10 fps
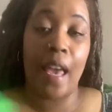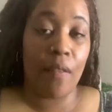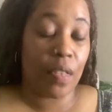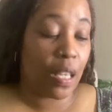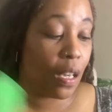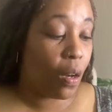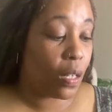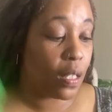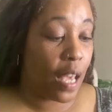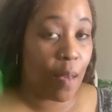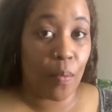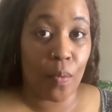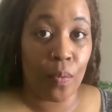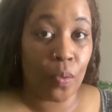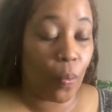everything on the
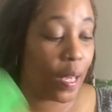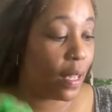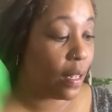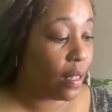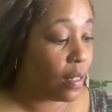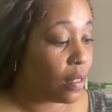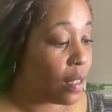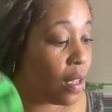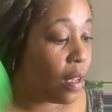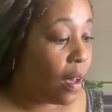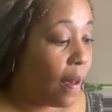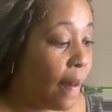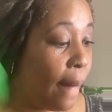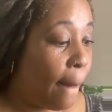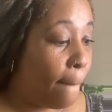table the way it is.
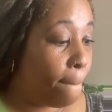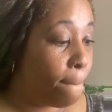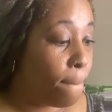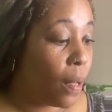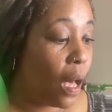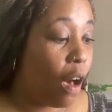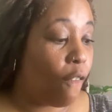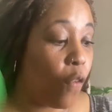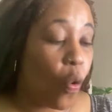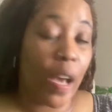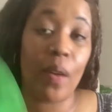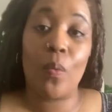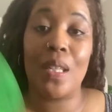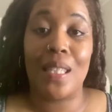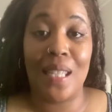Avoid
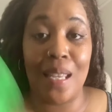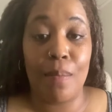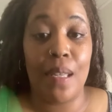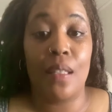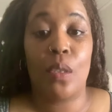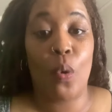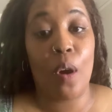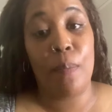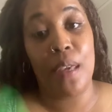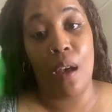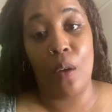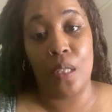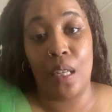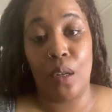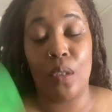resentment,
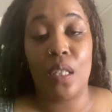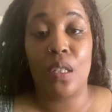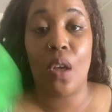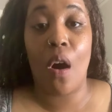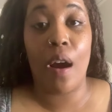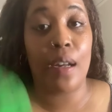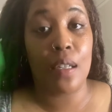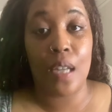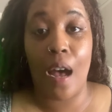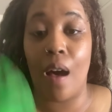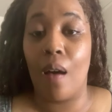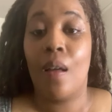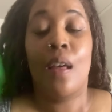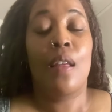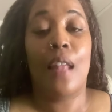Scorpios. I know this is hard because y'all
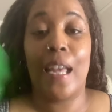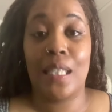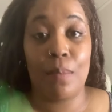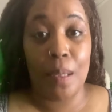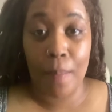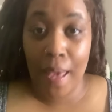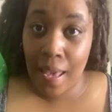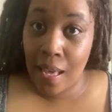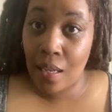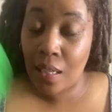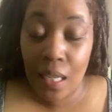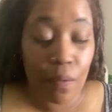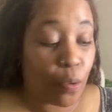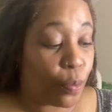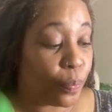like to be mad and
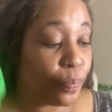evil.